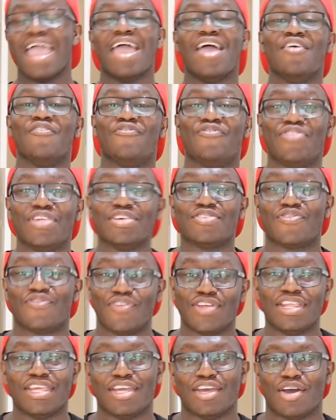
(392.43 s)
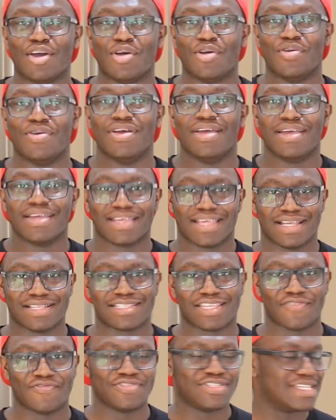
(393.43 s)
If this video
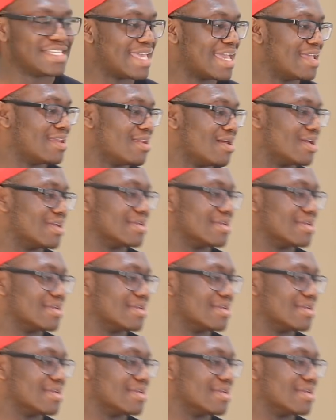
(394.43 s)
gets 70k